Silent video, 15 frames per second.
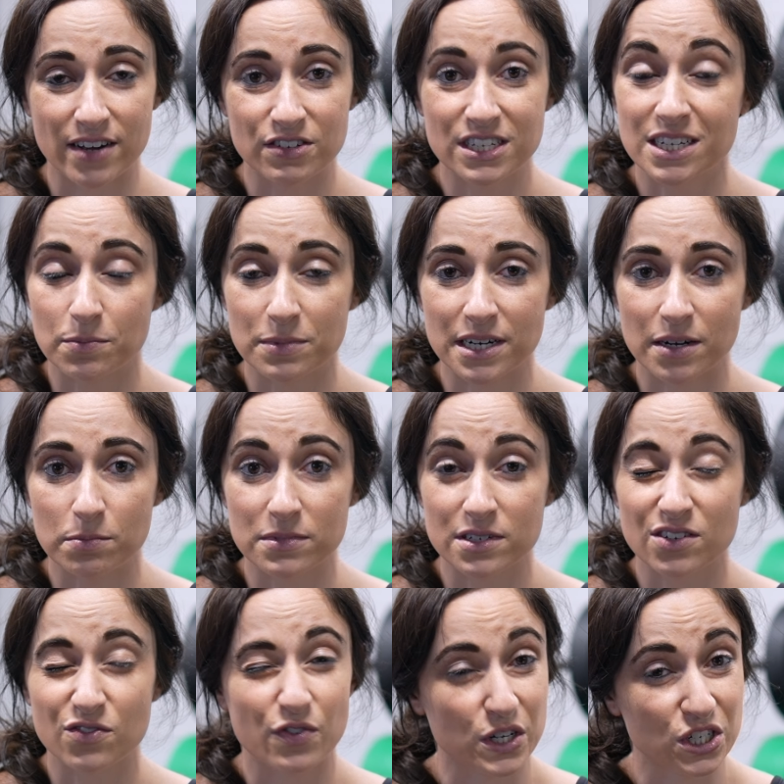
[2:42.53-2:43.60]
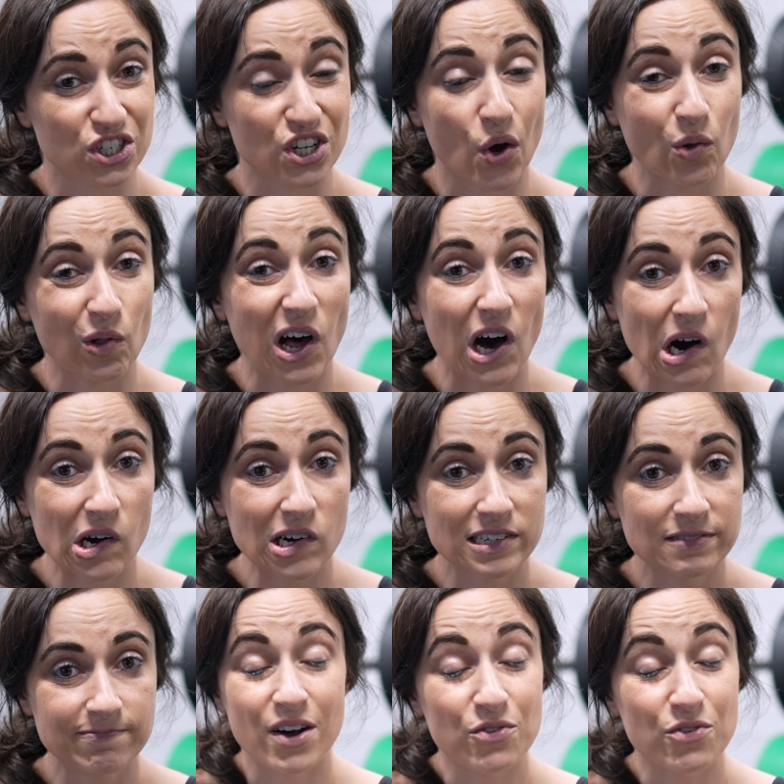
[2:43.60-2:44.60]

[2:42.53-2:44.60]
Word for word: of symptoms for so long.